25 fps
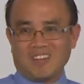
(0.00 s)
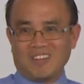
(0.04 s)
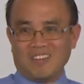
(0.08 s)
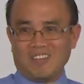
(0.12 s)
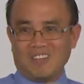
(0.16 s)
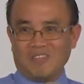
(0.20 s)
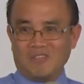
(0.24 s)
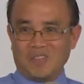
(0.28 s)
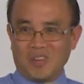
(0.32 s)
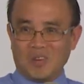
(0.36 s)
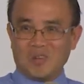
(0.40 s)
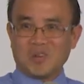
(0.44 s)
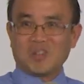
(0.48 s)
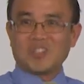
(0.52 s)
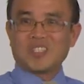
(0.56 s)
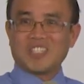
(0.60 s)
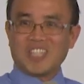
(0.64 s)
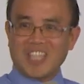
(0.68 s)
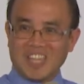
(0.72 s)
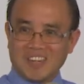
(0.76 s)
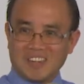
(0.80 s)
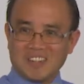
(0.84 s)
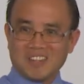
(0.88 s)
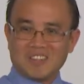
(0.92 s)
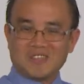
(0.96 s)
If we don't
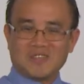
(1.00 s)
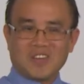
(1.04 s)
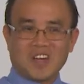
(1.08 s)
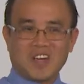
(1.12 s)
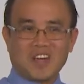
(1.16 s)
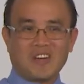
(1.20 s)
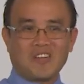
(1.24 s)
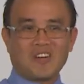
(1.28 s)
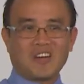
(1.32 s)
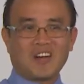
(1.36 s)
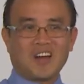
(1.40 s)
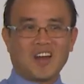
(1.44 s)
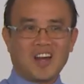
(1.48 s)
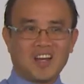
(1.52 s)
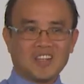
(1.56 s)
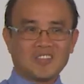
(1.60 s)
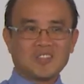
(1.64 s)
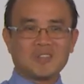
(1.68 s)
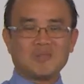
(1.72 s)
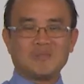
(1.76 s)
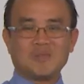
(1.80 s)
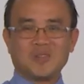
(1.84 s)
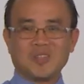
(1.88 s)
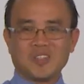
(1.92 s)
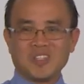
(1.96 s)
satisfy our
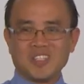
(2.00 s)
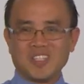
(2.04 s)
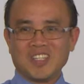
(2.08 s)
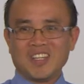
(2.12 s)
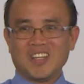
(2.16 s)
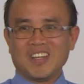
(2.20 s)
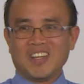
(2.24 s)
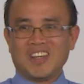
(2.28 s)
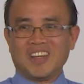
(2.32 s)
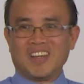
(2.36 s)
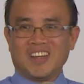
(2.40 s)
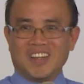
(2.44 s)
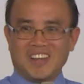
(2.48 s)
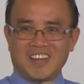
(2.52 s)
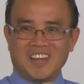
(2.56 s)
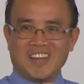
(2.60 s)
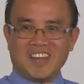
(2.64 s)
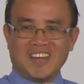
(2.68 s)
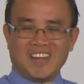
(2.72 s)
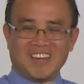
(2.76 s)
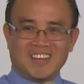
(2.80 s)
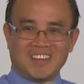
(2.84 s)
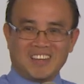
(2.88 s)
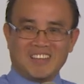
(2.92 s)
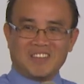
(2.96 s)
customers,
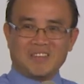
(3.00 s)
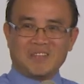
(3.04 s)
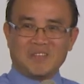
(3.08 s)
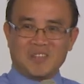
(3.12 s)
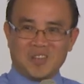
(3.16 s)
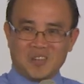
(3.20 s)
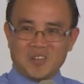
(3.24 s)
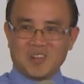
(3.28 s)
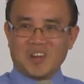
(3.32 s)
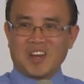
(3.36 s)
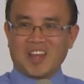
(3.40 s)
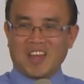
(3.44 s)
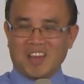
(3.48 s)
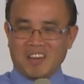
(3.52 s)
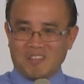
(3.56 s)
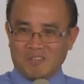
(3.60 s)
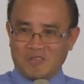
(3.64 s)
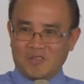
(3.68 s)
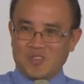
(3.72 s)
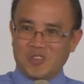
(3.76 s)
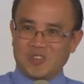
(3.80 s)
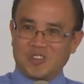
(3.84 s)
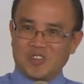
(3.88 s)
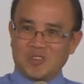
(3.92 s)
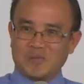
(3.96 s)
then we don't have
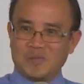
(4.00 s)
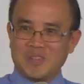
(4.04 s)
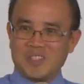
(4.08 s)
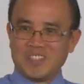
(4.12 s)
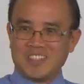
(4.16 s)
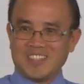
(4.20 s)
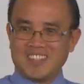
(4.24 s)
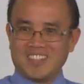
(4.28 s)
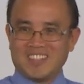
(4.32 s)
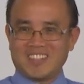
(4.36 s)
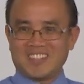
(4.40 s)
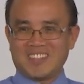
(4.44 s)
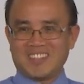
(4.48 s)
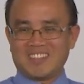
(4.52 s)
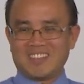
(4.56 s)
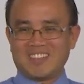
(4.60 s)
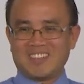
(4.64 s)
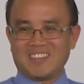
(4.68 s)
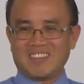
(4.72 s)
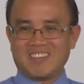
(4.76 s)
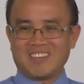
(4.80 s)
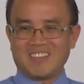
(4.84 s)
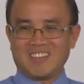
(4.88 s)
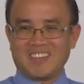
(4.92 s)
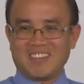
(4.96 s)
future business,
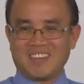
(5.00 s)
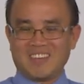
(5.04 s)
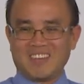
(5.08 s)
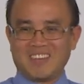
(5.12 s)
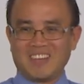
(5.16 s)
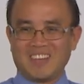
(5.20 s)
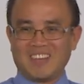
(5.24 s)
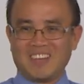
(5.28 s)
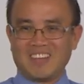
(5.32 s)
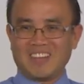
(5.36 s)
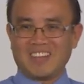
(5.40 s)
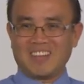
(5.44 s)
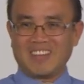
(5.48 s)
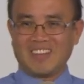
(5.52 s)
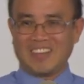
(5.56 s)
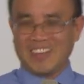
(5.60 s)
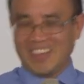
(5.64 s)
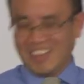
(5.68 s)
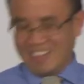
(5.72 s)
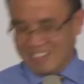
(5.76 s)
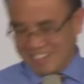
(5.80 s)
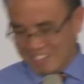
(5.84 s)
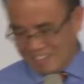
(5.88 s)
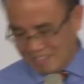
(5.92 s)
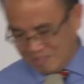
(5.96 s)
okay?